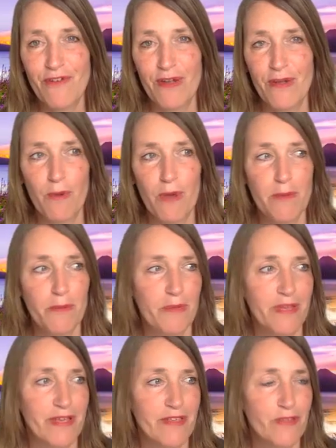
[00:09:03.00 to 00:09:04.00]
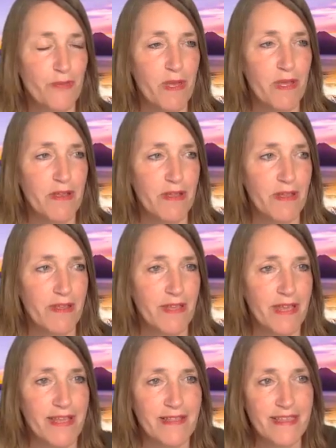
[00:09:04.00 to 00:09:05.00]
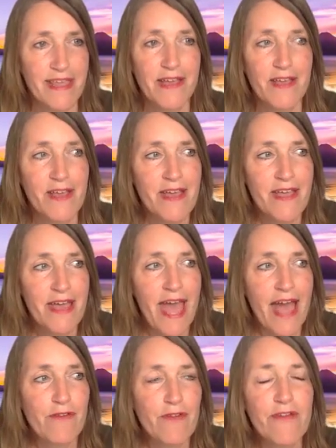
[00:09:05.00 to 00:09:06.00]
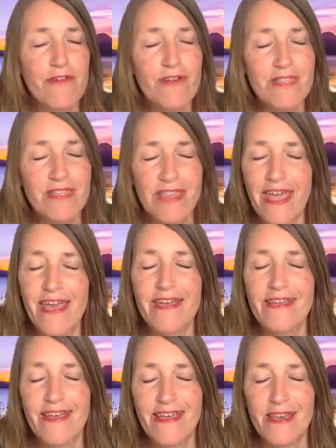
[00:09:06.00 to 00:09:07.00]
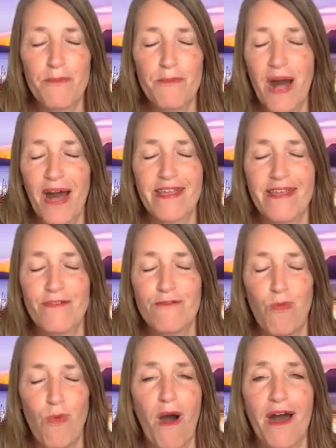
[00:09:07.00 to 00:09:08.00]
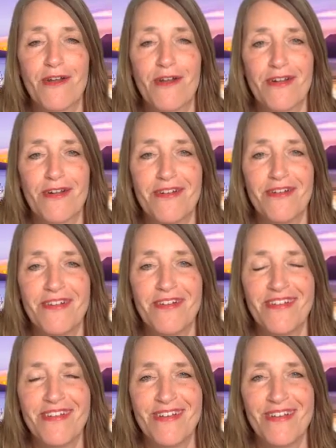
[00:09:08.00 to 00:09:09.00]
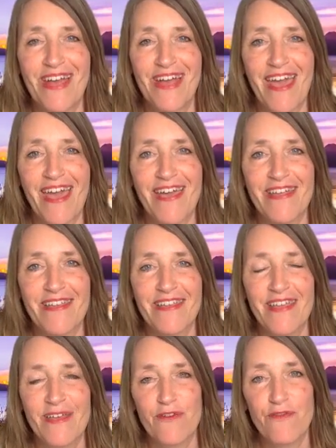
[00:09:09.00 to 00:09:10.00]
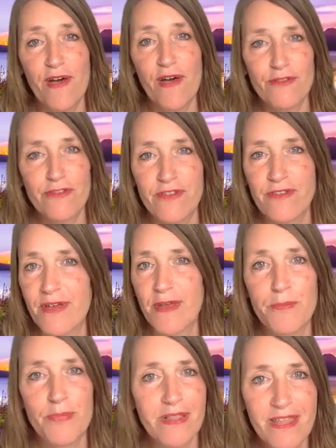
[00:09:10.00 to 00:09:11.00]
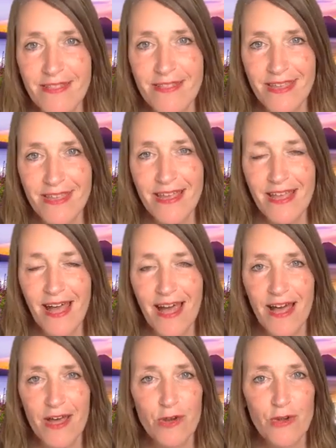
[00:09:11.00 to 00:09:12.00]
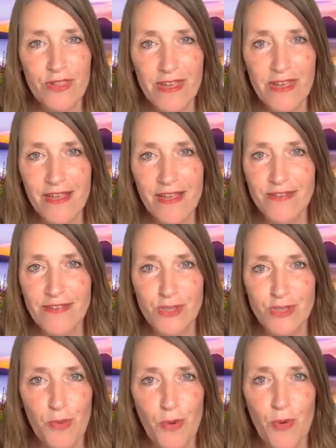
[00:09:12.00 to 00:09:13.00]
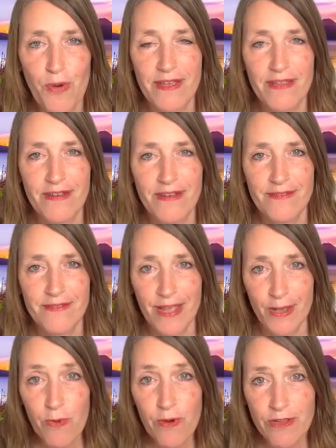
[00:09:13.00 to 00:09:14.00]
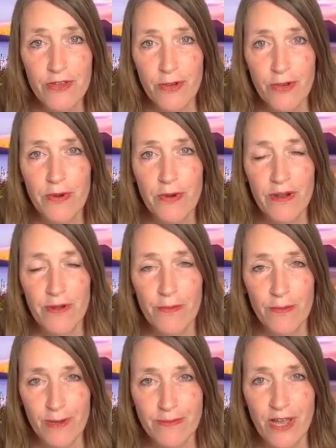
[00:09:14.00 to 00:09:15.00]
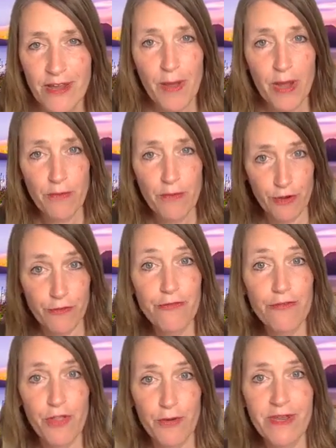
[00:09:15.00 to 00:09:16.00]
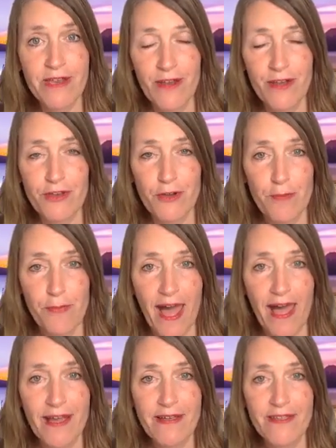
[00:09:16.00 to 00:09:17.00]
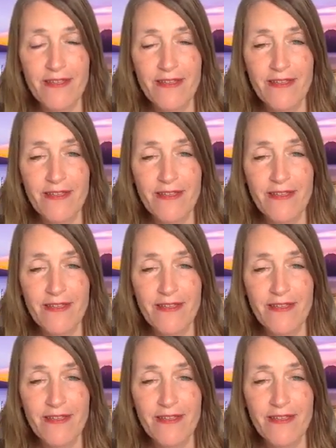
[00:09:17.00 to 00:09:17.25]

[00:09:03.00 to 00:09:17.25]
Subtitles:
flavor. It's like, have you ever laid in a body of water and felt completely, utterly supported? Like, where what I'm talking about, where you're floating on your back,